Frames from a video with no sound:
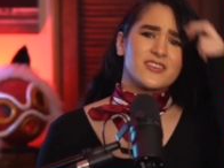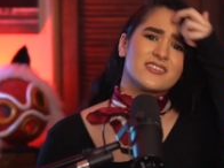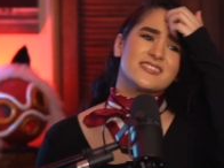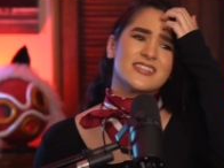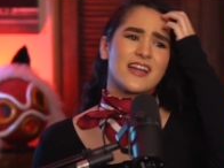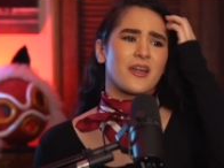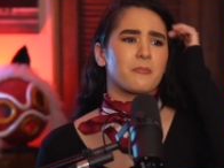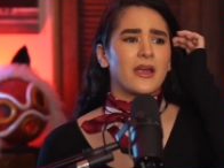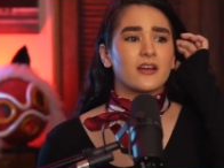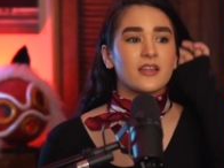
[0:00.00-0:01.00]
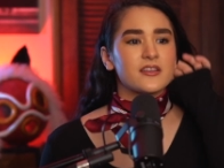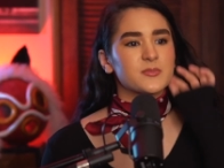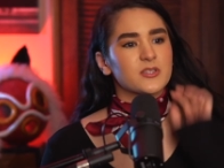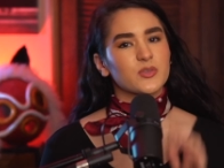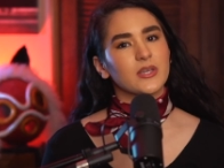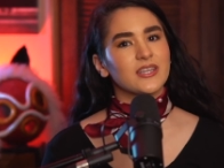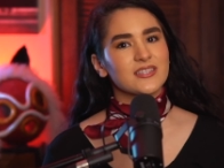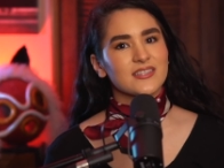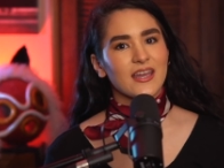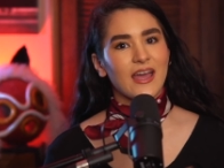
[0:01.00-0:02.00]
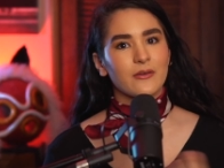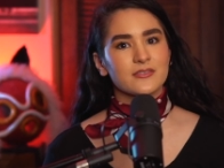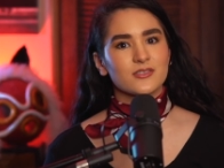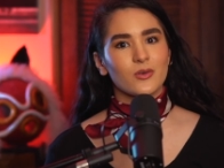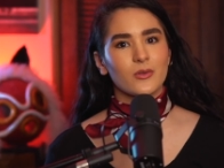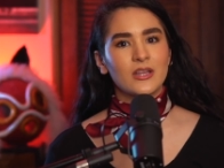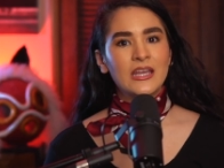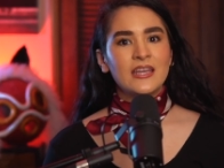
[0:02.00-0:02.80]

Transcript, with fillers: you can see a lot of parallels between Inside Out and Soul.